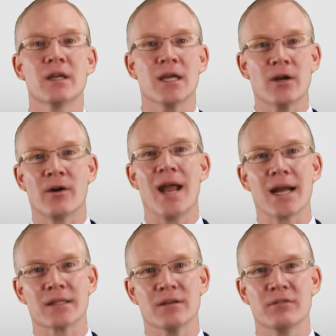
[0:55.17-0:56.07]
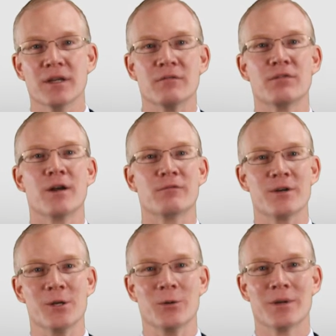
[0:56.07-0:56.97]
interactive, and fun for
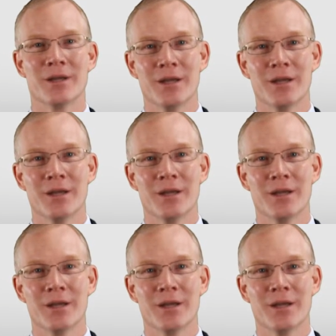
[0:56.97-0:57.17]
you.